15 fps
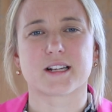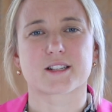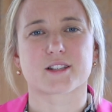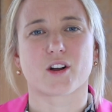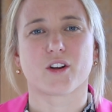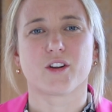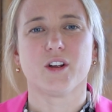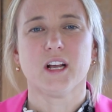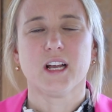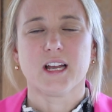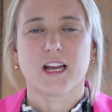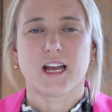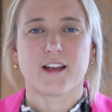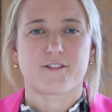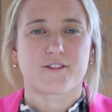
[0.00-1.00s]
So
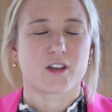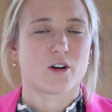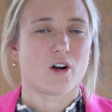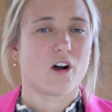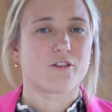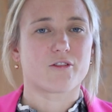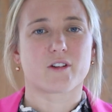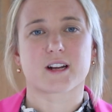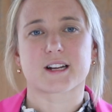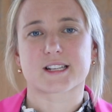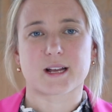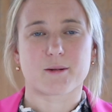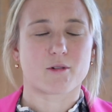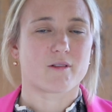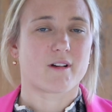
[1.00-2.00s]
if you're offering
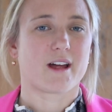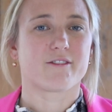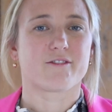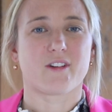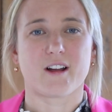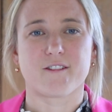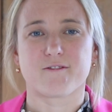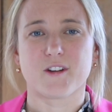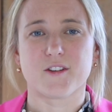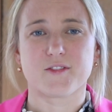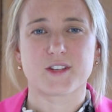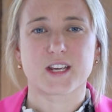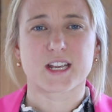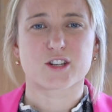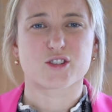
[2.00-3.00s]
somewhere around
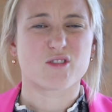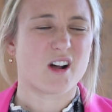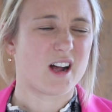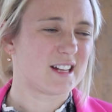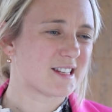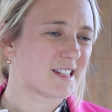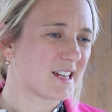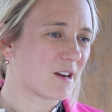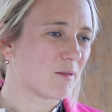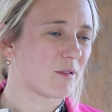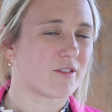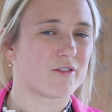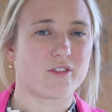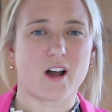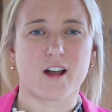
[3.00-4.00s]
550, try and stick
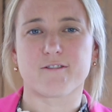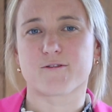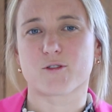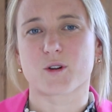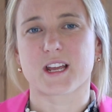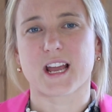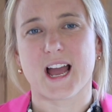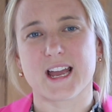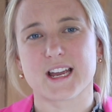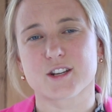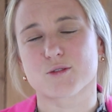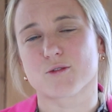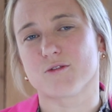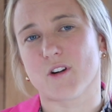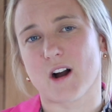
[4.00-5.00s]
with
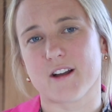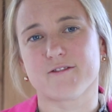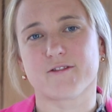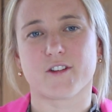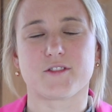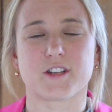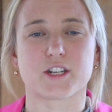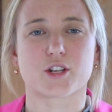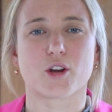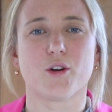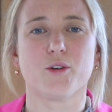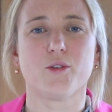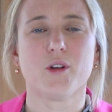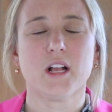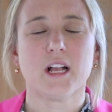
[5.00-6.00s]
548 or
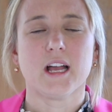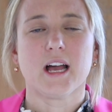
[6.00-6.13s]
552